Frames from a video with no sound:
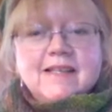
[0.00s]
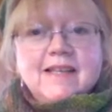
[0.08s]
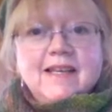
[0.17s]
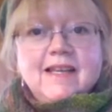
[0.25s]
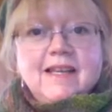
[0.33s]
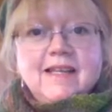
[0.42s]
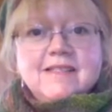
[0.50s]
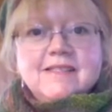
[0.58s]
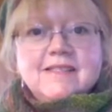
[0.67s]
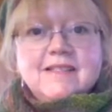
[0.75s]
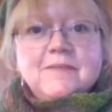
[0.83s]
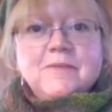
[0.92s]

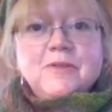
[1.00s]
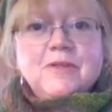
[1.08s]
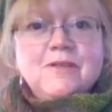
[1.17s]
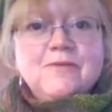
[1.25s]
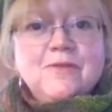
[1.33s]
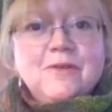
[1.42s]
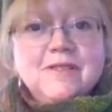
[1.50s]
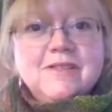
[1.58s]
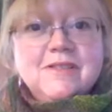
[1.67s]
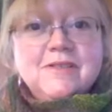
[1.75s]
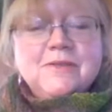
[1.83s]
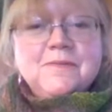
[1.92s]
and I'm looking forward
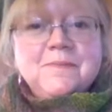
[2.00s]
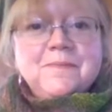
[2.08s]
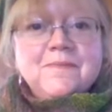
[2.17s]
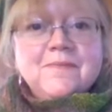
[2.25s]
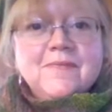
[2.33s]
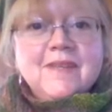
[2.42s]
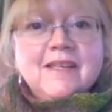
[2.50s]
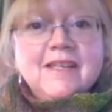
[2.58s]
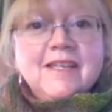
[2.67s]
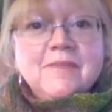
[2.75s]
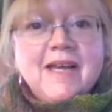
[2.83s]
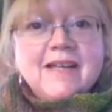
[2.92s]
to
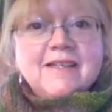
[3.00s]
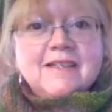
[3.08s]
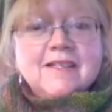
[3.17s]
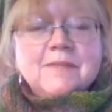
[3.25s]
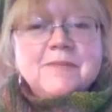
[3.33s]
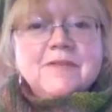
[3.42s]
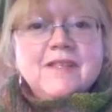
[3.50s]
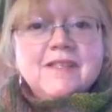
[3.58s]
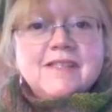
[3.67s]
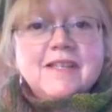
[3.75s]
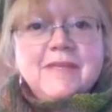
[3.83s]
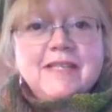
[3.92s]
getting back on a couple
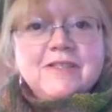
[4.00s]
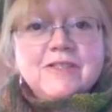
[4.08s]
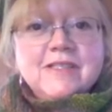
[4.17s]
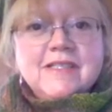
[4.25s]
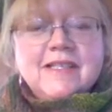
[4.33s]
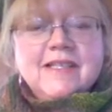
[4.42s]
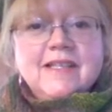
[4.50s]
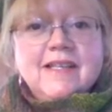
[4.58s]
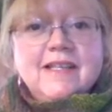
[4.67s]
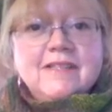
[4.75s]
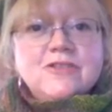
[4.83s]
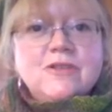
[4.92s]
things I mentioned and
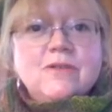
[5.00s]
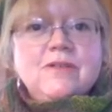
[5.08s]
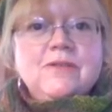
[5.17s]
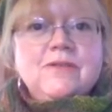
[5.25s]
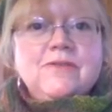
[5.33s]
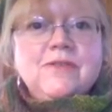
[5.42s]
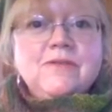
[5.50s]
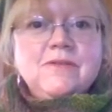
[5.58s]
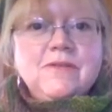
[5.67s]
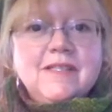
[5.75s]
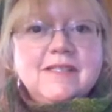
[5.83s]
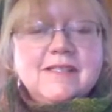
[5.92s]
then showing you a few
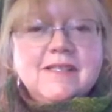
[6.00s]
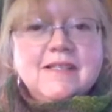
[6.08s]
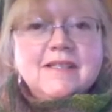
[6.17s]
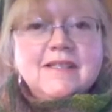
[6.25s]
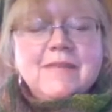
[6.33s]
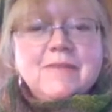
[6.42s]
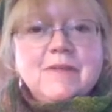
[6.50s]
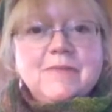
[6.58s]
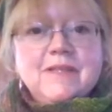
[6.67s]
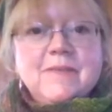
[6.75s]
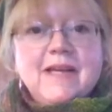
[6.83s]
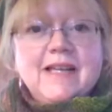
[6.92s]
new things that came up
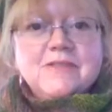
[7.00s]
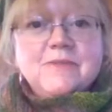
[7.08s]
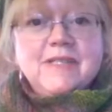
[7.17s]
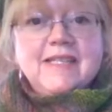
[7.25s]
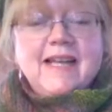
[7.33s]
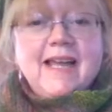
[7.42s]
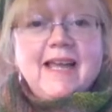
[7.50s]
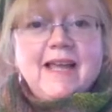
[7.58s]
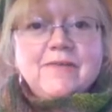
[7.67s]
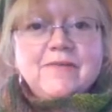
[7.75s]
in the past week and a half.